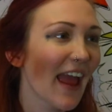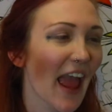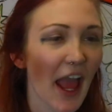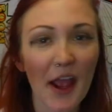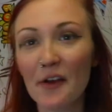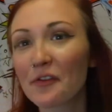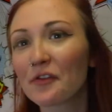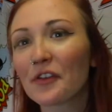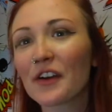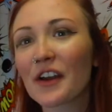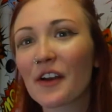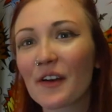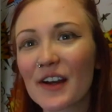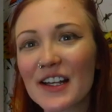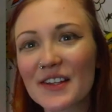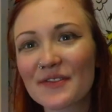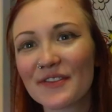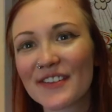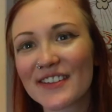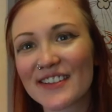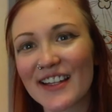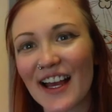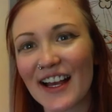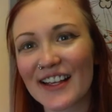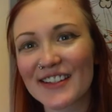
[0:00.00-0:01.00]
Every
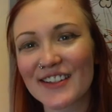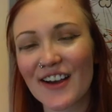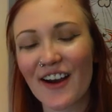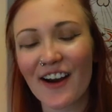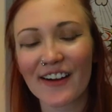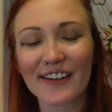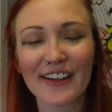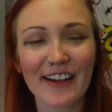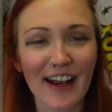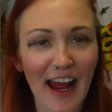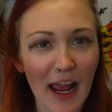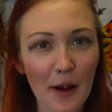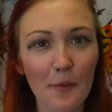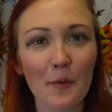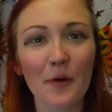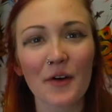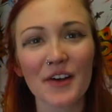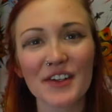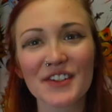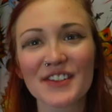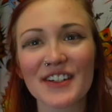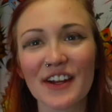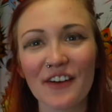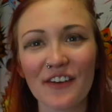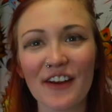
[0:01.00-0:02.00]
Christmas that's on and I
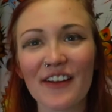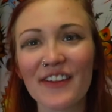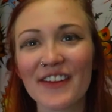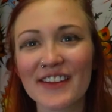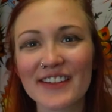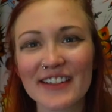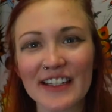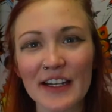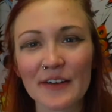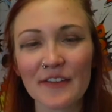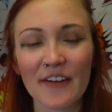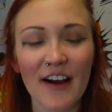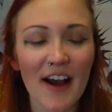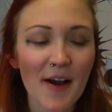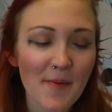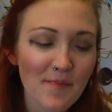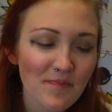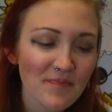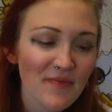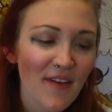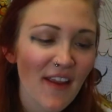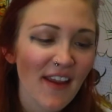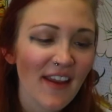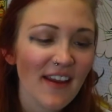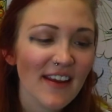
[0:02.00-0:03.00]
watched it in the cinema.
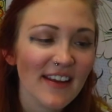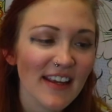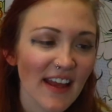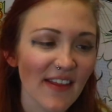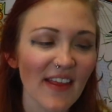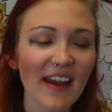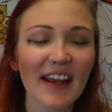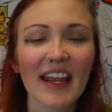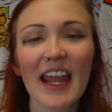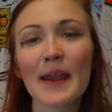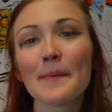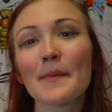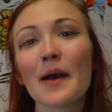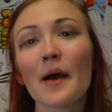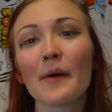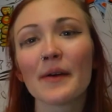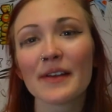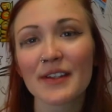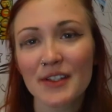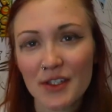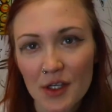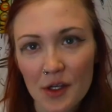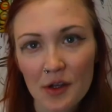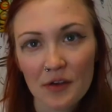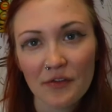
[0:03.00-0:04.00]
Yeah, that came out
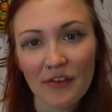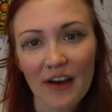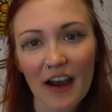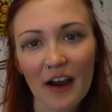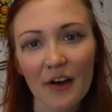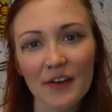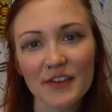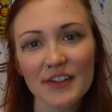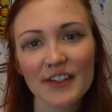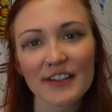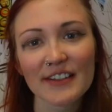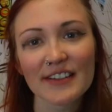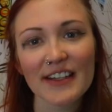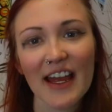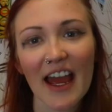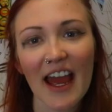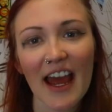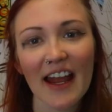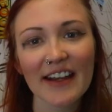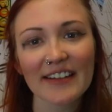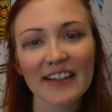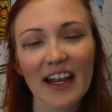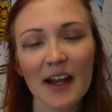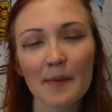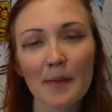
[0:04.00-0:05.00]
in 2000
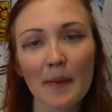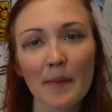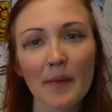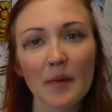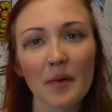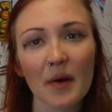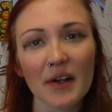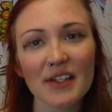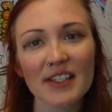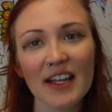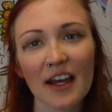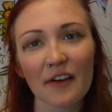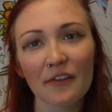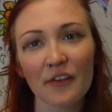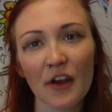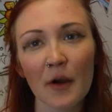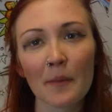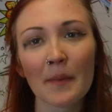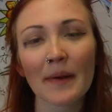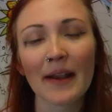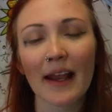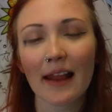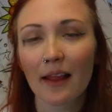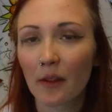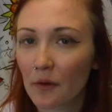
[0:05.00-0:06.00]
and I remember watching that
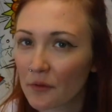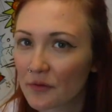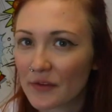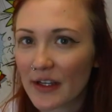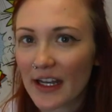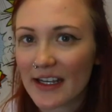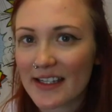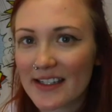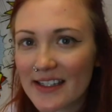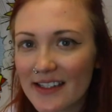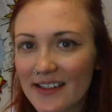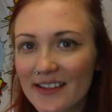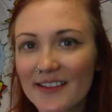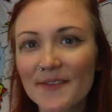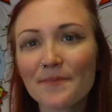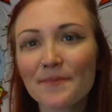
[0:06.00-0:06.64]
film and I loved it.